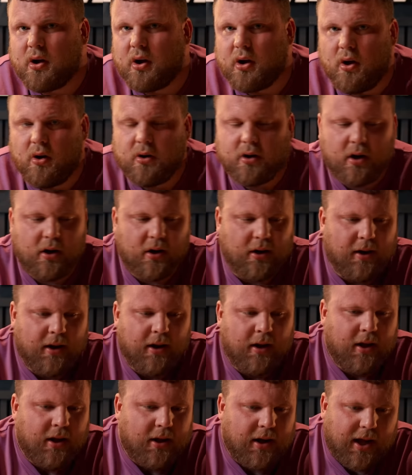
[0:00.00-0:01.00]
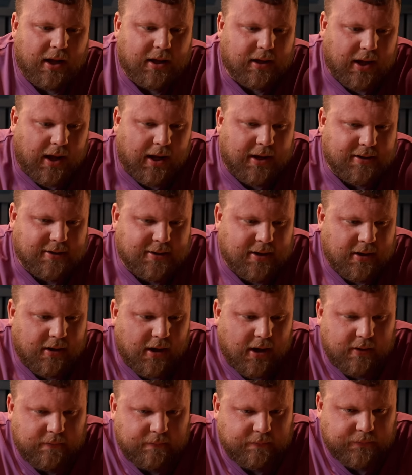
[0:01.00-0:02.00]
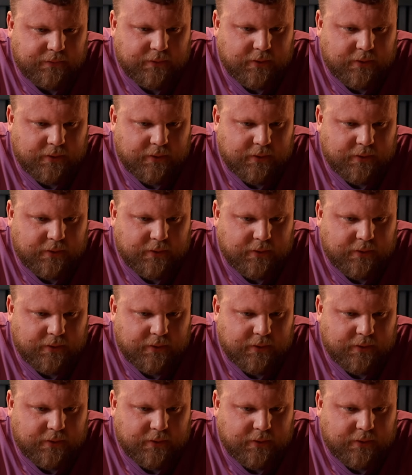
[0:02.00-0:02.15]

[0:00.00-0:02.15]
got longer. Like, guys, right?